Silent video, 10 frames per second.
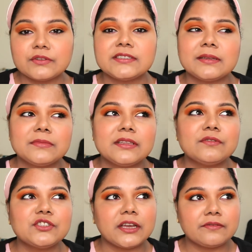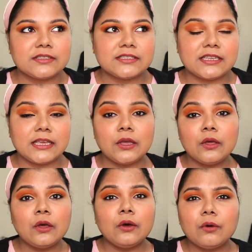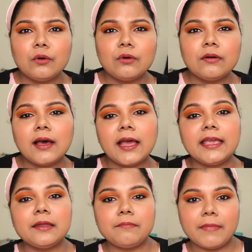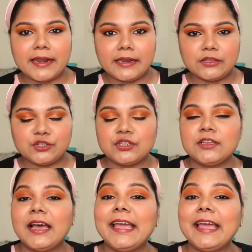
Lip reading: or something which I would say, oh, I can manage.